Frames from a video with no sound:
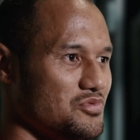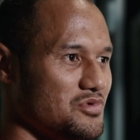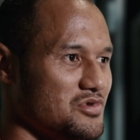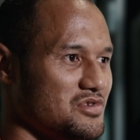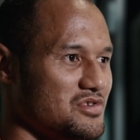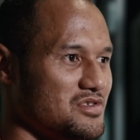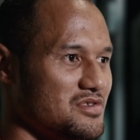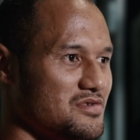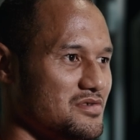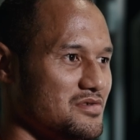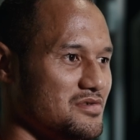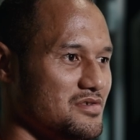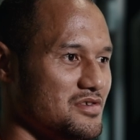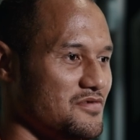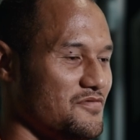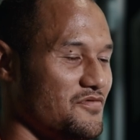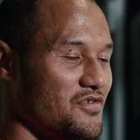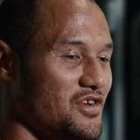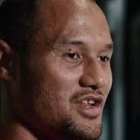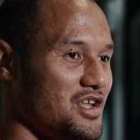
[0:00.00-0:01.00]

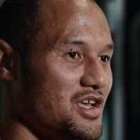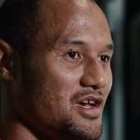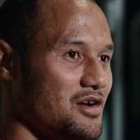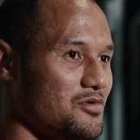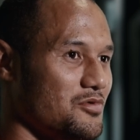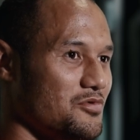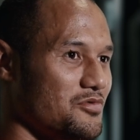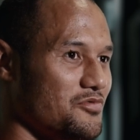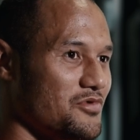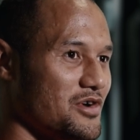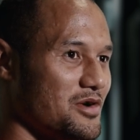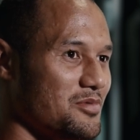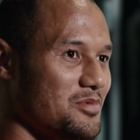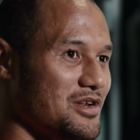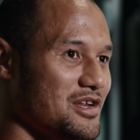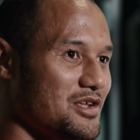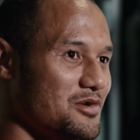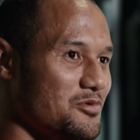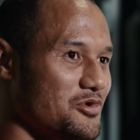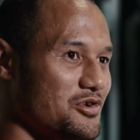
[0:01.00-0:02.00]
It's funny how
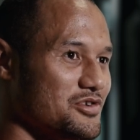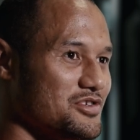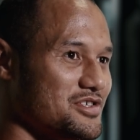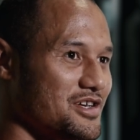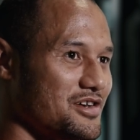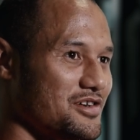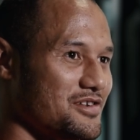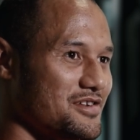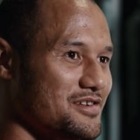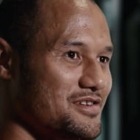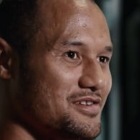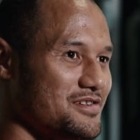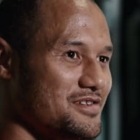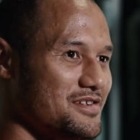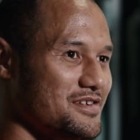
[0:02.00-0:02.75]
rugby league works out, and